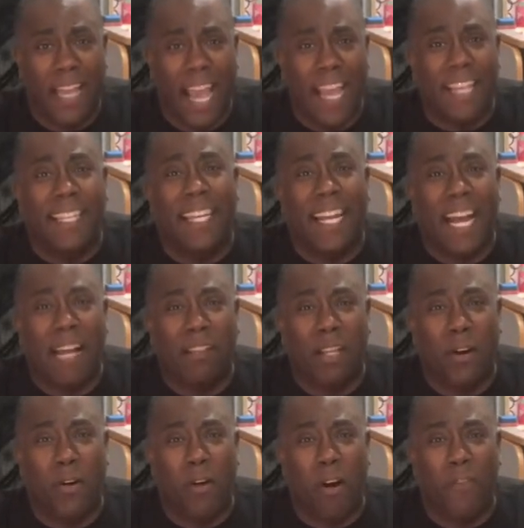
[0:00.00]
Hey, get out
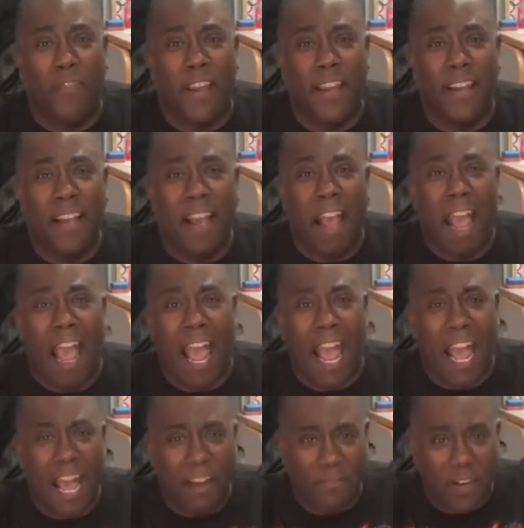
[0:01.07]
there in an RV,
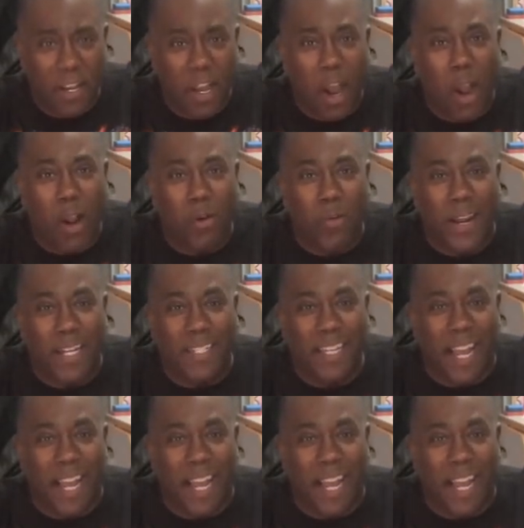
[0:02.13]
have a great